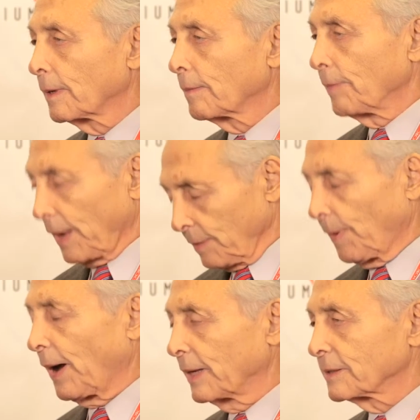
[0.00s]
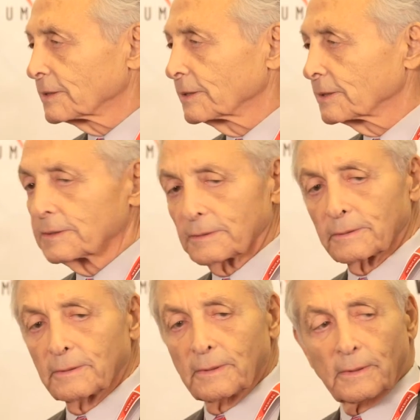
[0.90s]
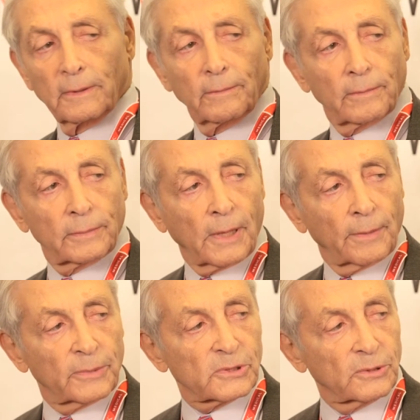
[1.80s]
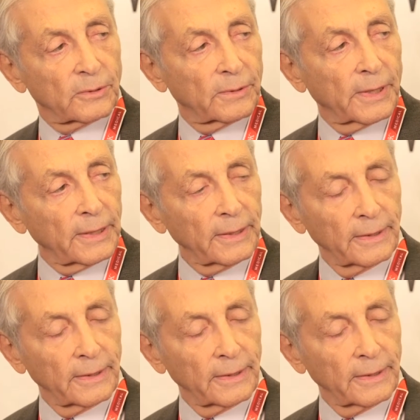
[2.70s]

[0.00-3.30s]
Many biases. Thomas, you agree?